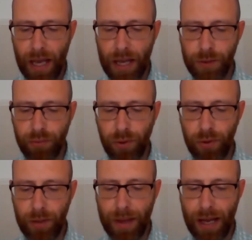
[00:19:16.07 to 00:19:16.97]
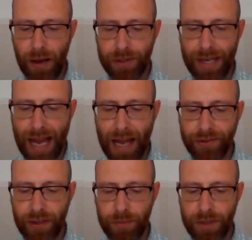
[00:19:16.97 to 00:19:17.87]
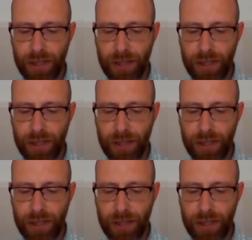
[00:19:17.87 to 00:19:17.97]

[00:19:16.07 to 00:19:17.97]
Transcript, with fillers: and brought them out and asked them